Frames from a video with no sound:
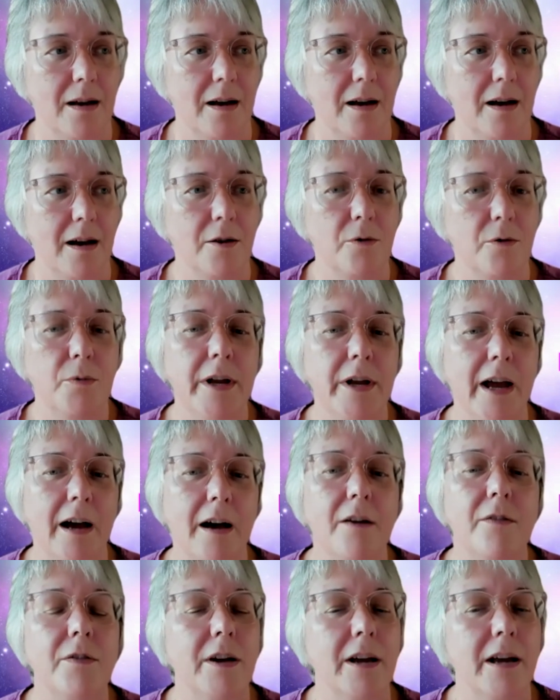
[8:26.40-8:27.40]
and we
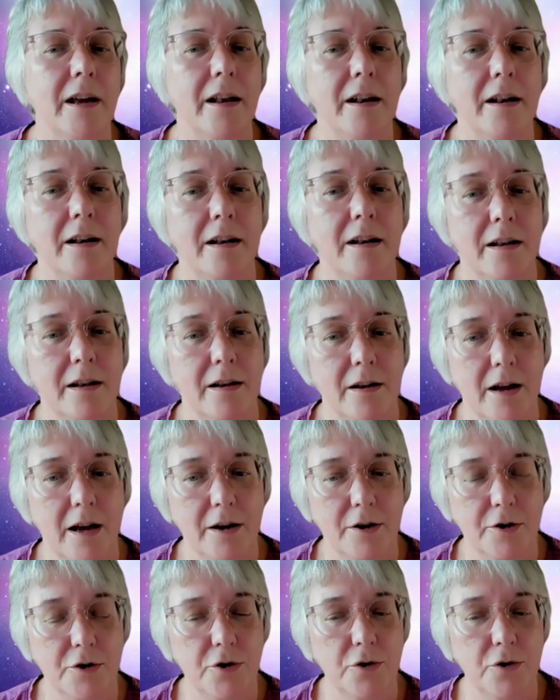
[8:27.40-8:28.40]
have a
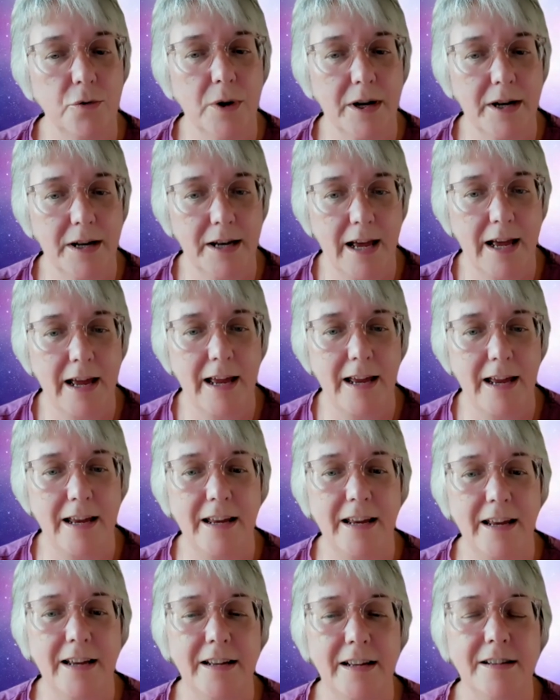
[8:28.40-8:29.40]

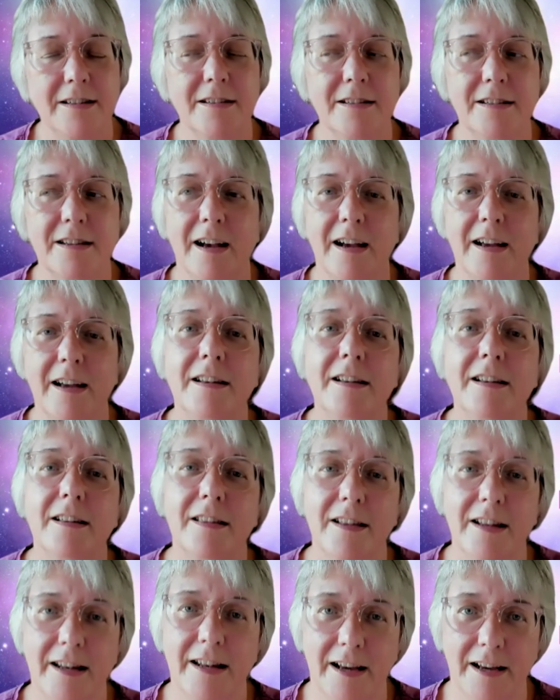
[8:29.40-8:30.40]
Q&A inside
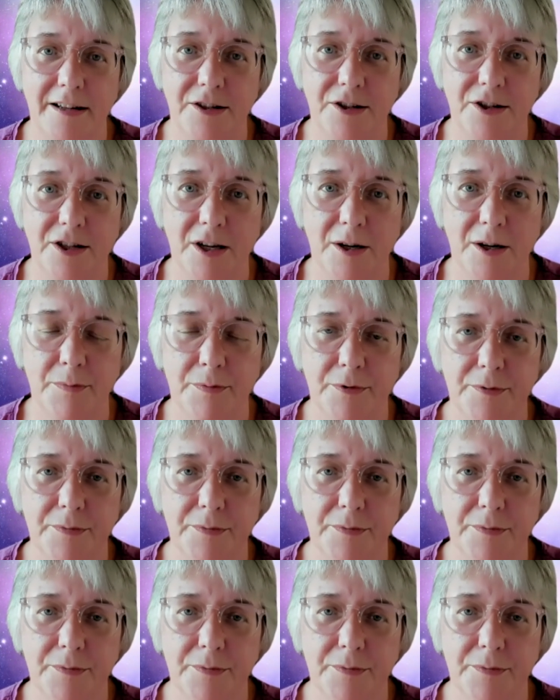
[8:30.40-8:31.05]
the lightship.